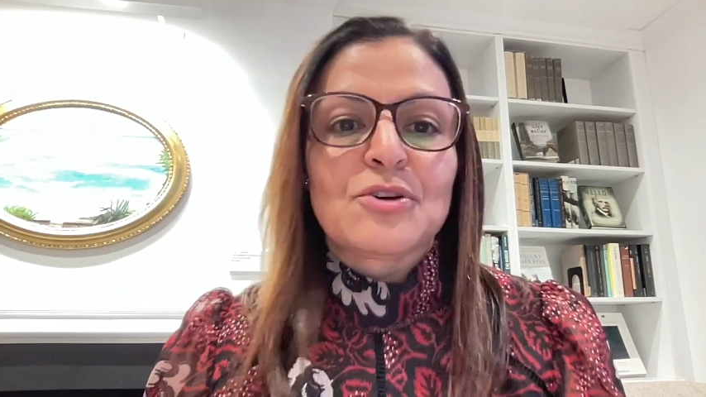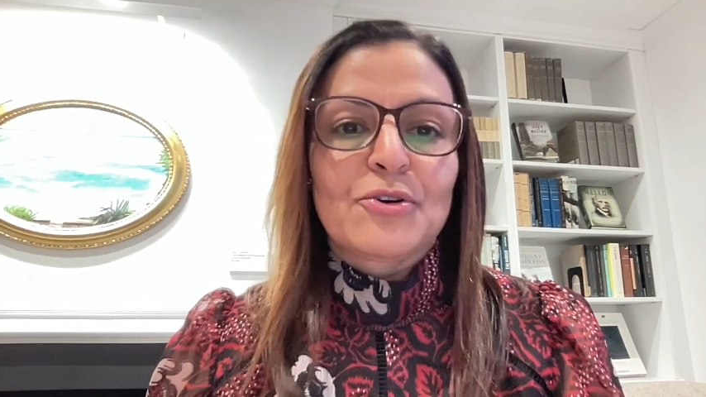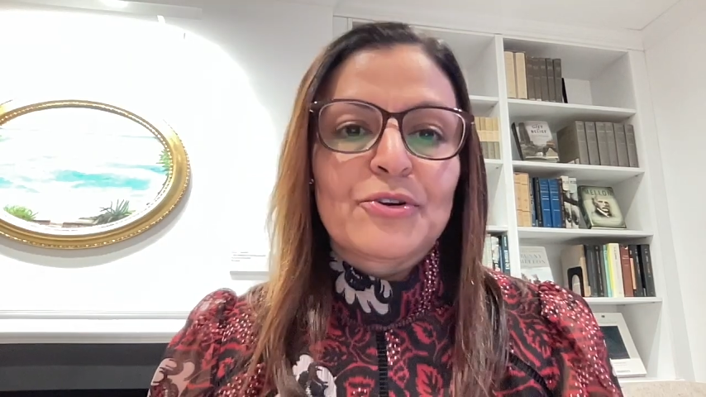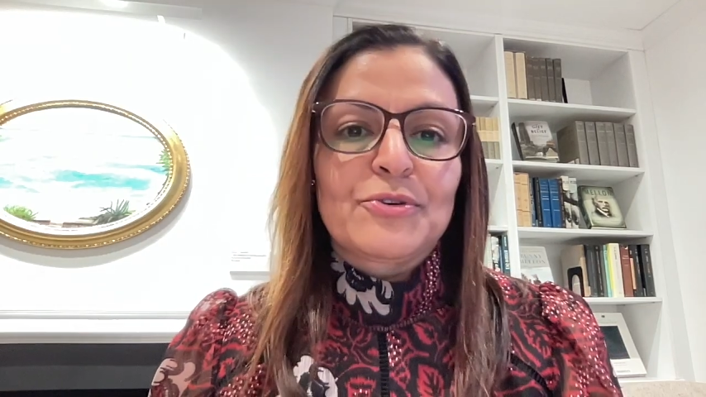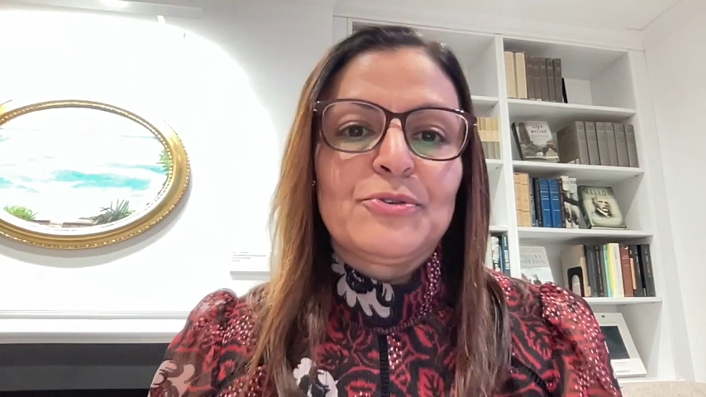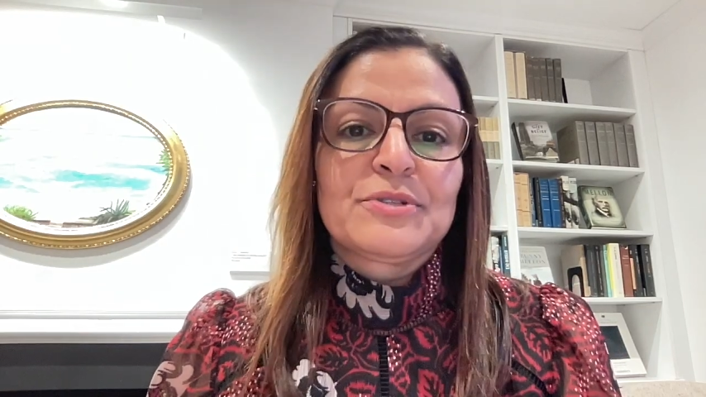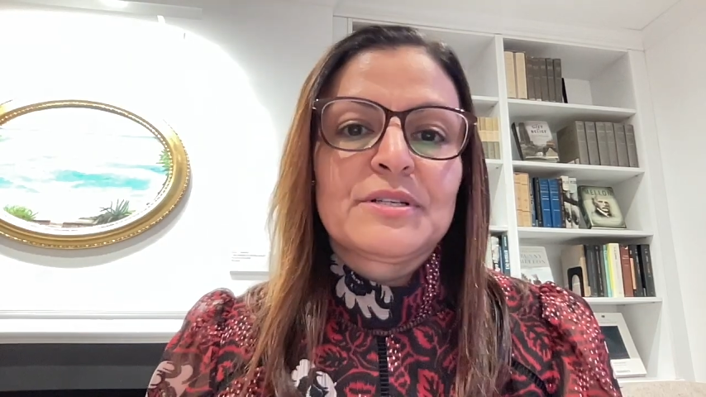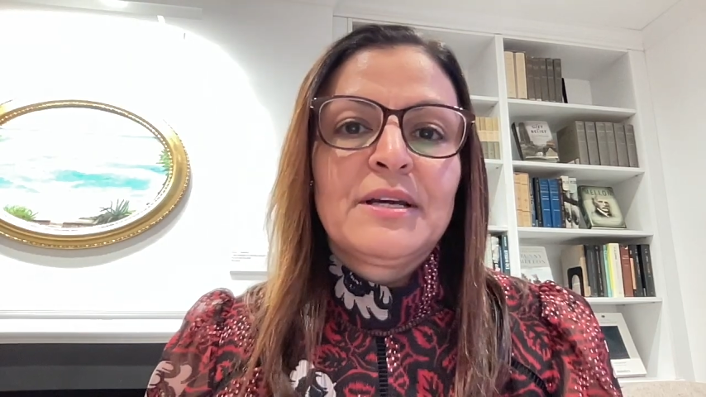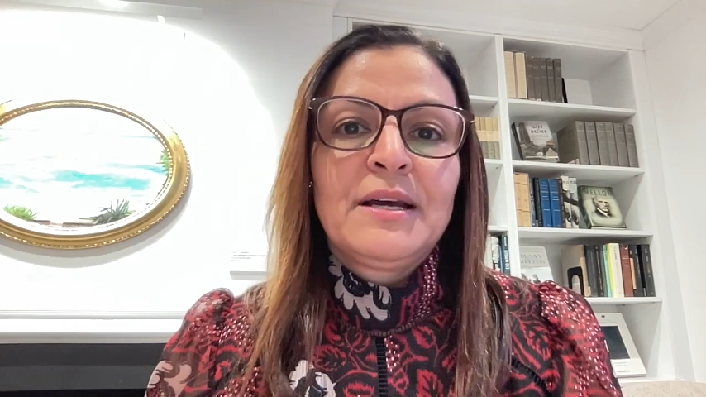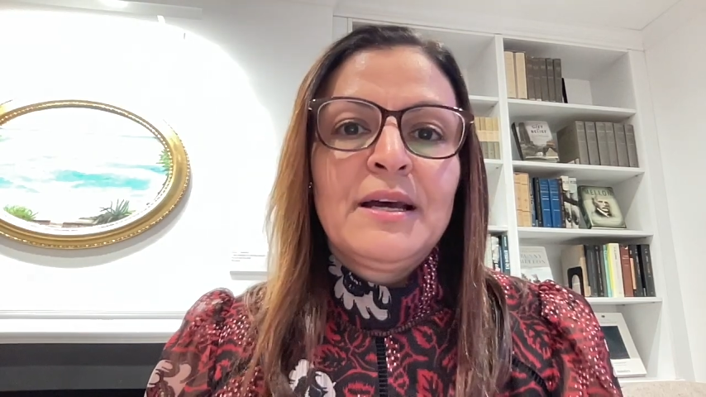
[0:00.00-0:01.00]
articles.
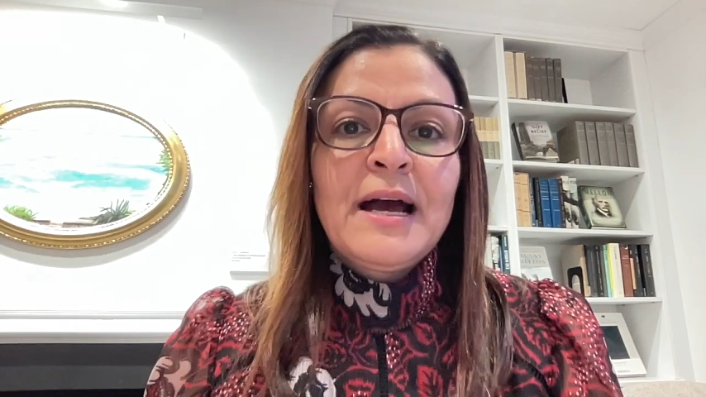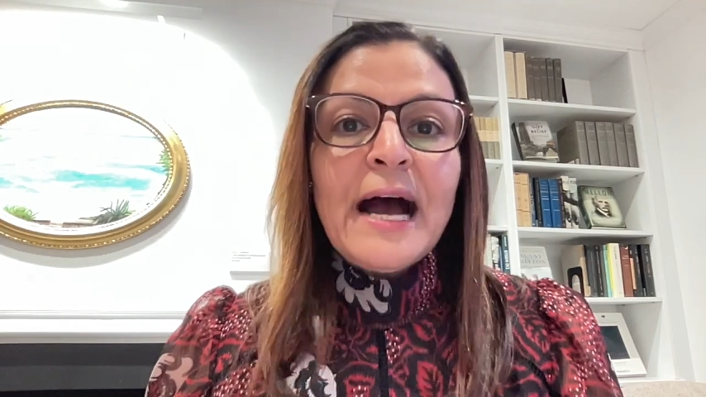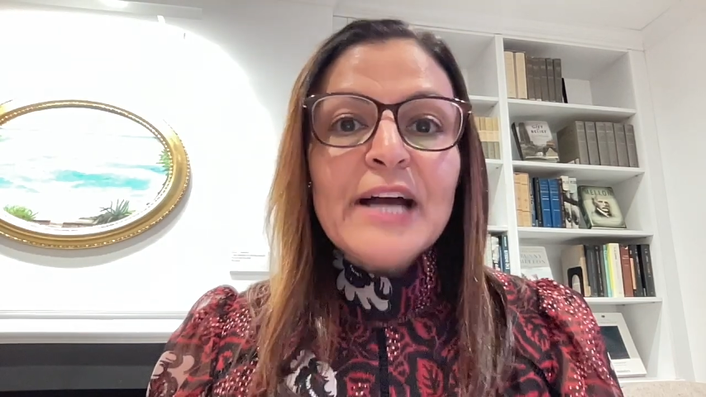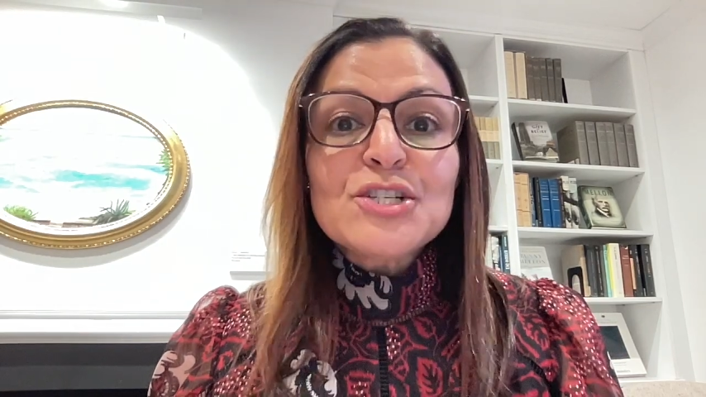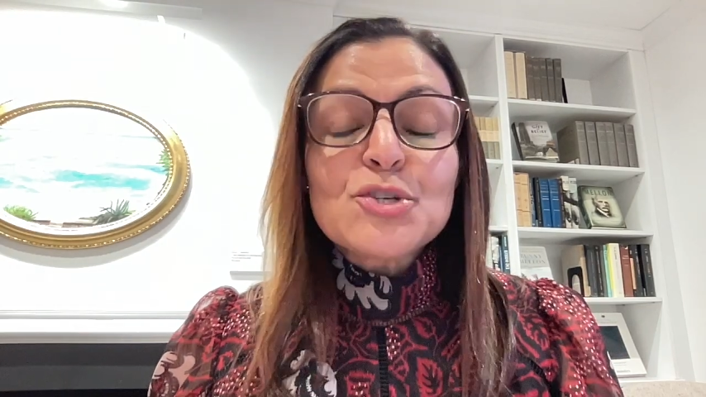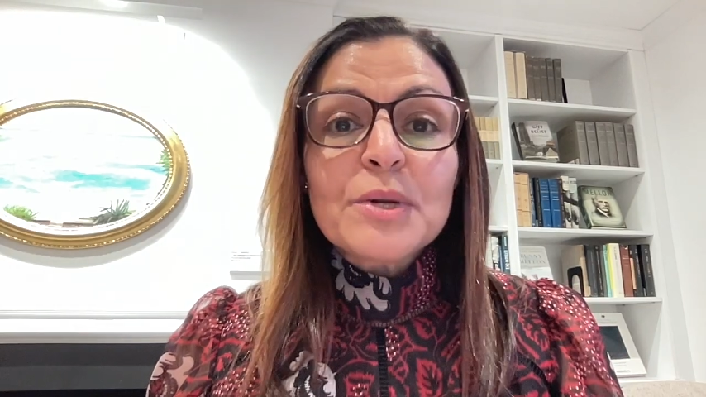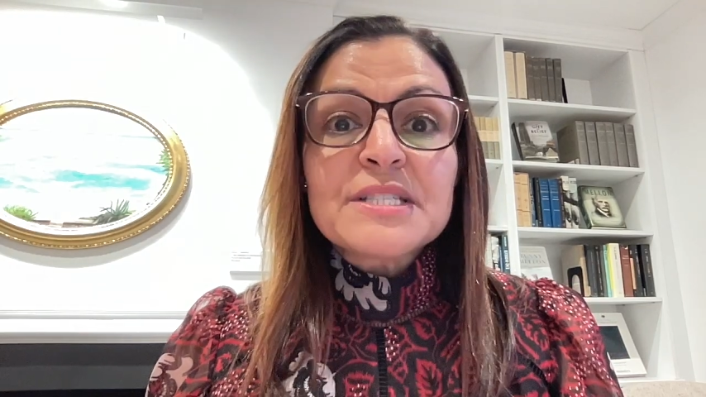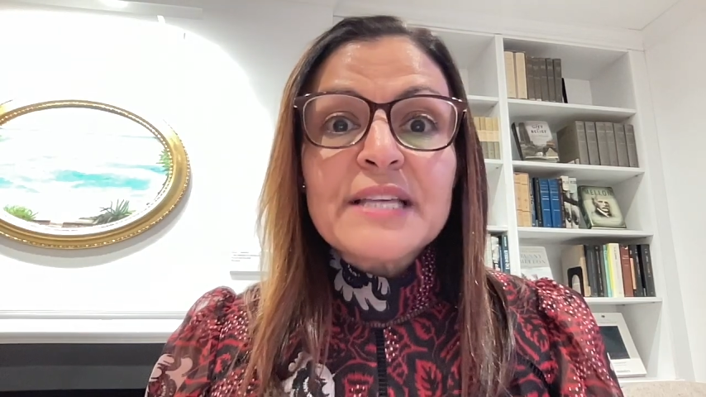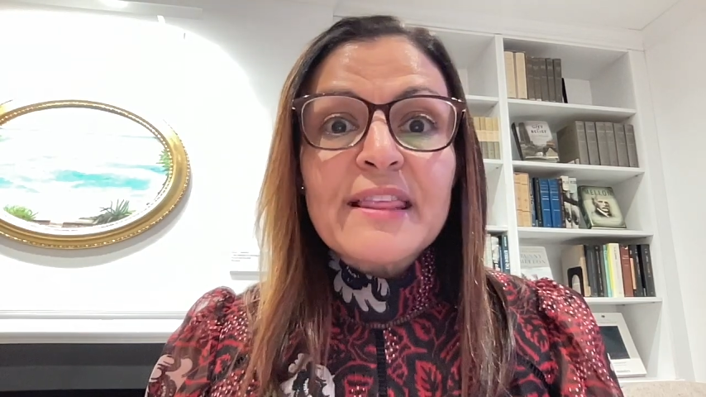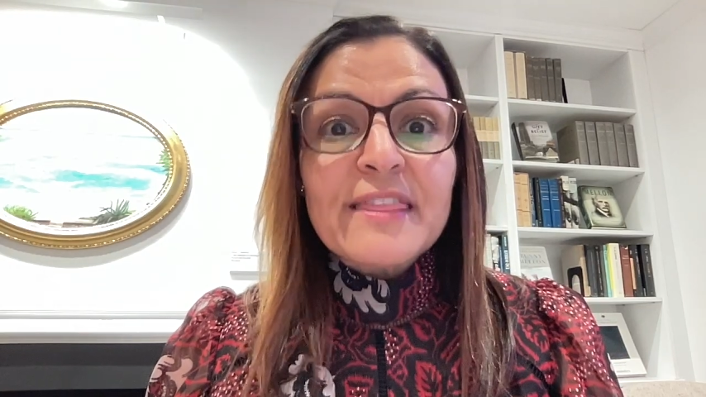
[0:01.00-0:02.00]
I just want to
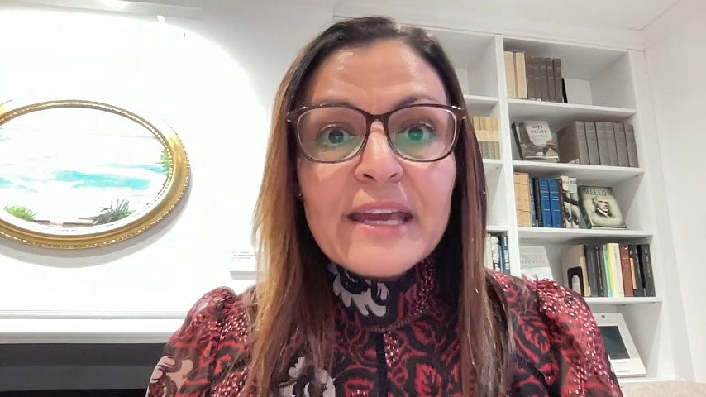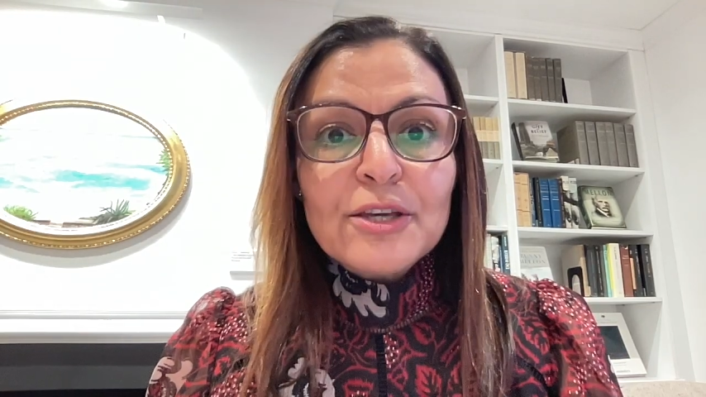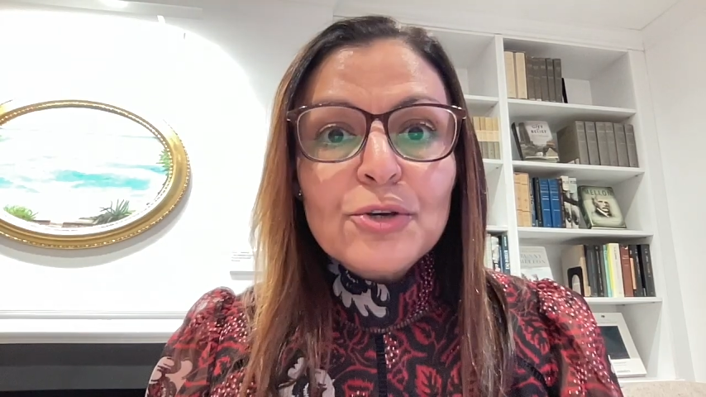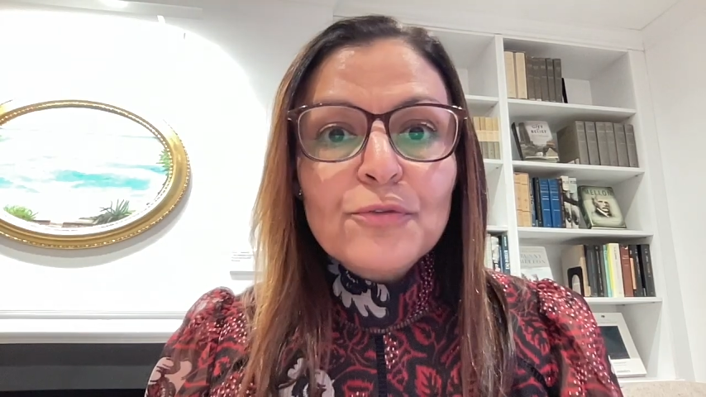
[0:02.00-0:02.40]
say thank you